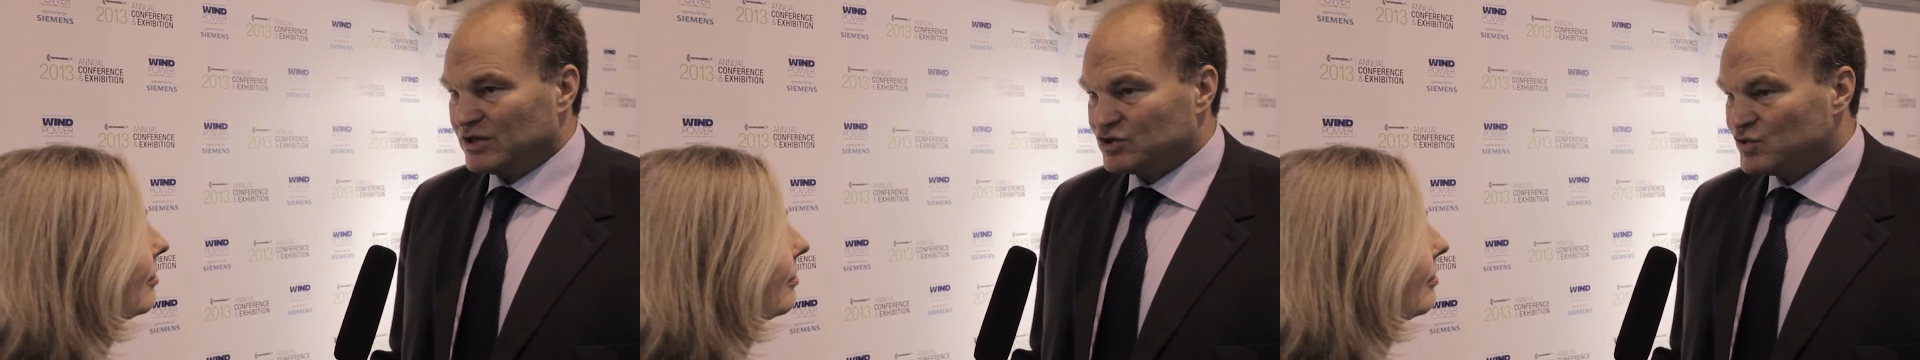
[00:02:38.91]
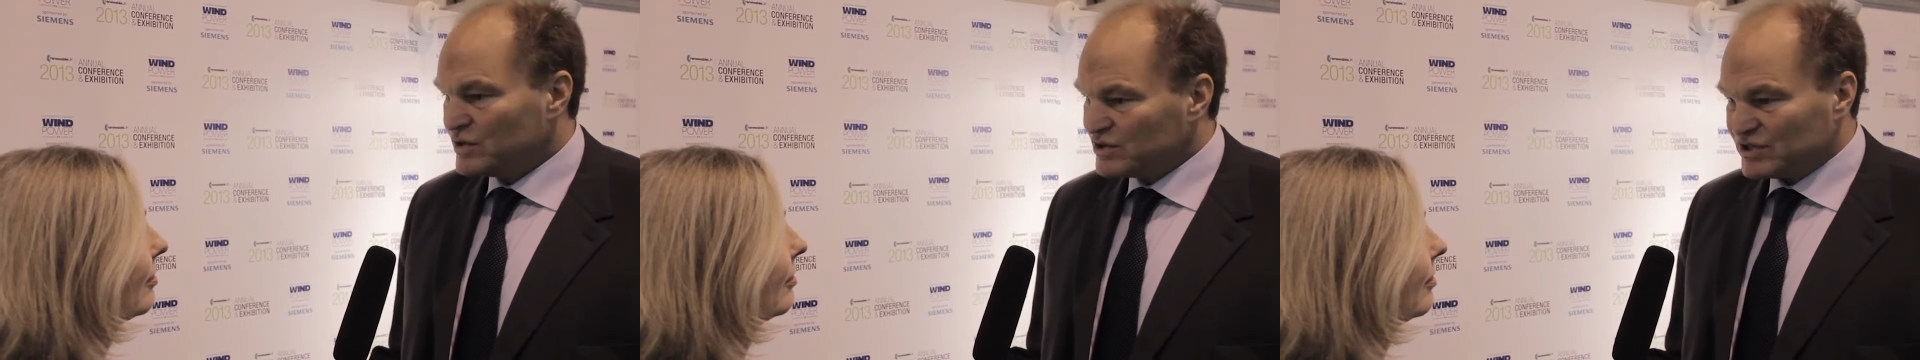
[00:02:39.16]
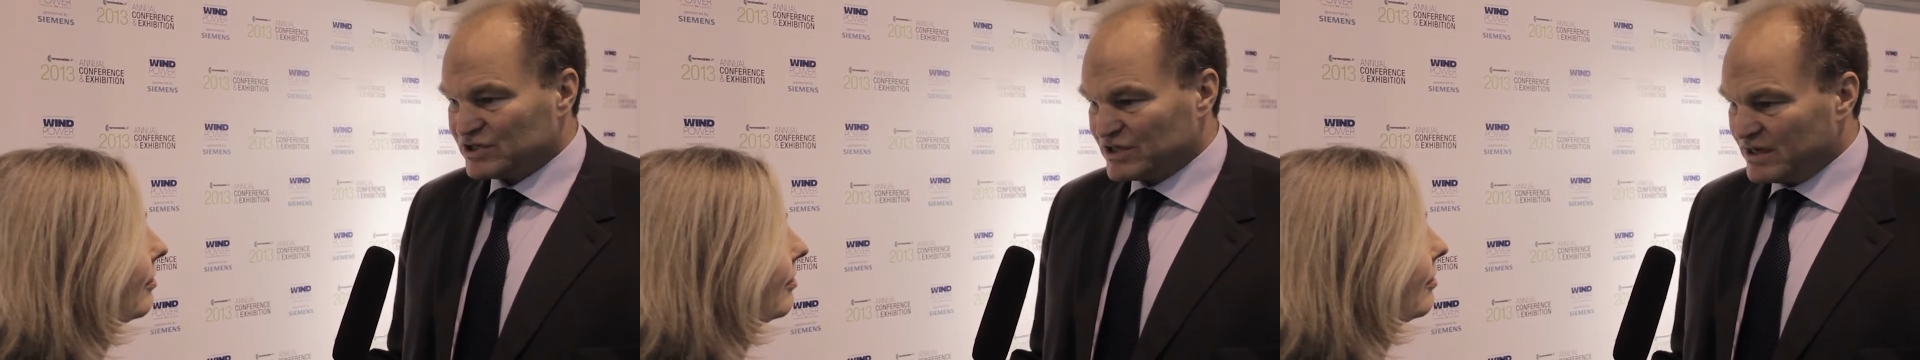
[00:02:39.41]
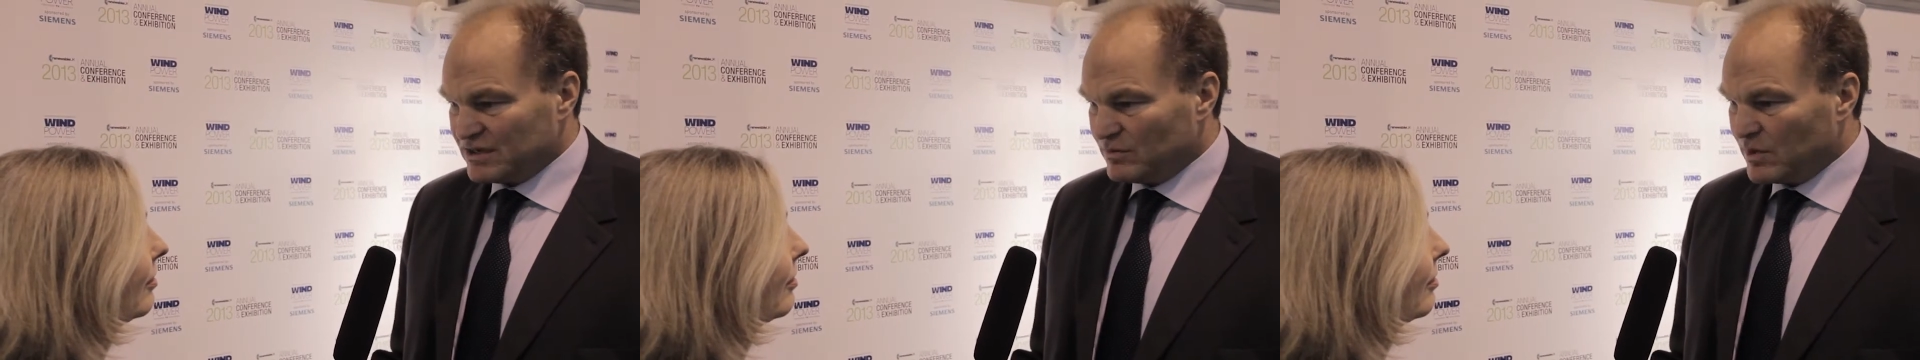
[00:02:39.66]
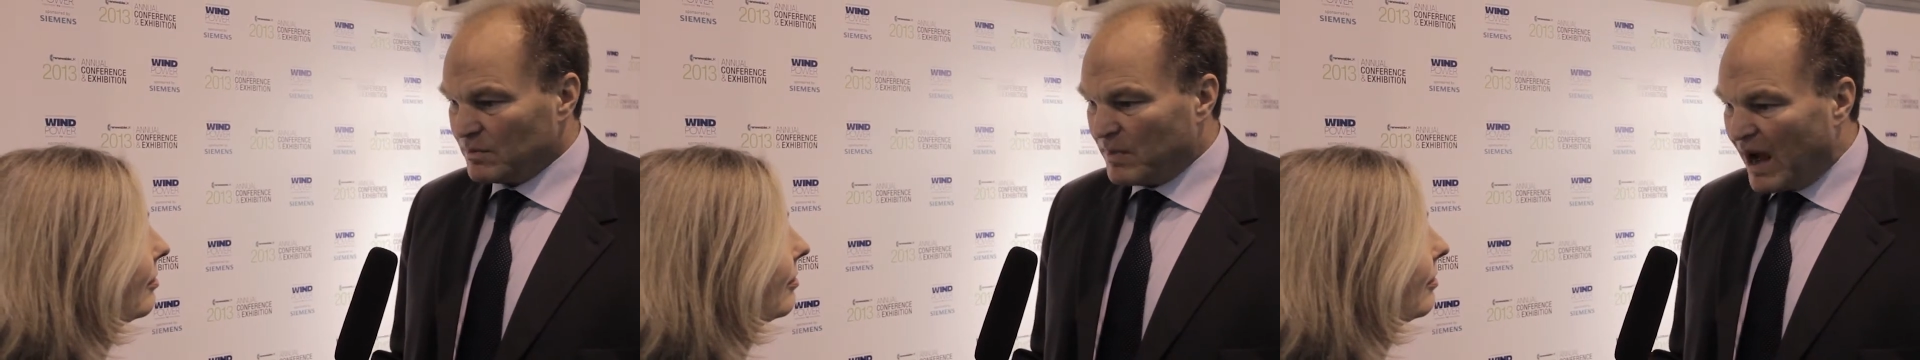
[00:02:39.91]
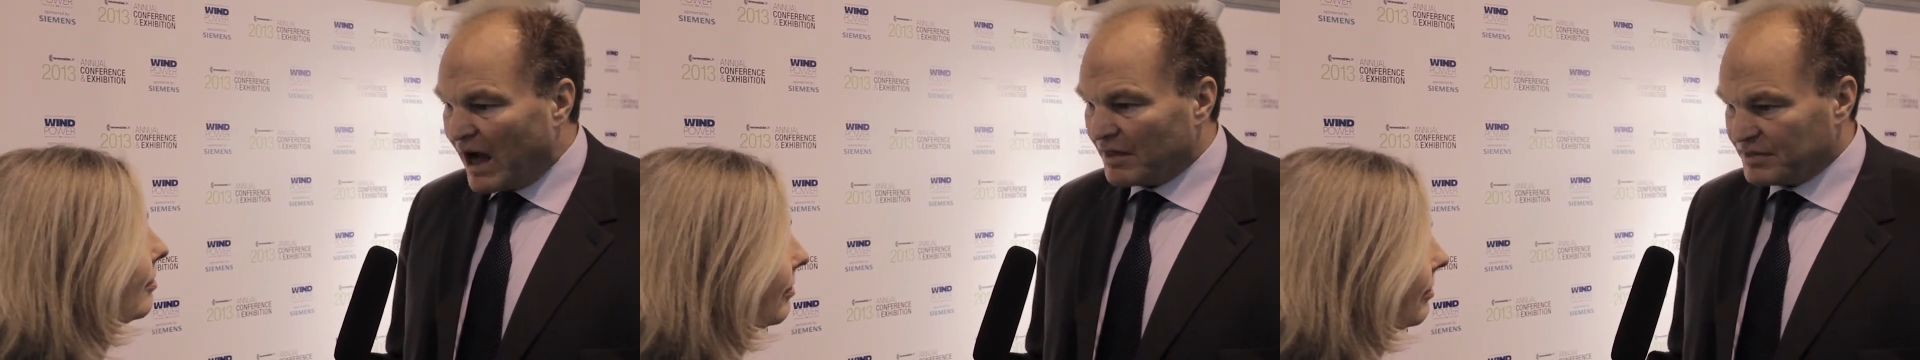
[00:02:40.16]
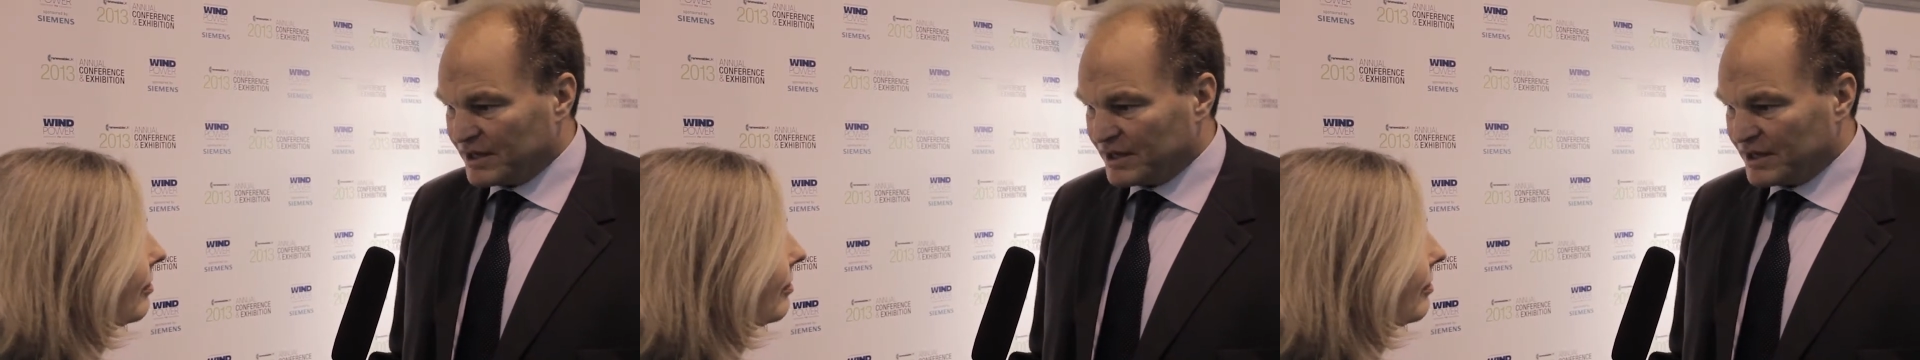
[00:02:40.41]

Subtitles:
to a sustainable path.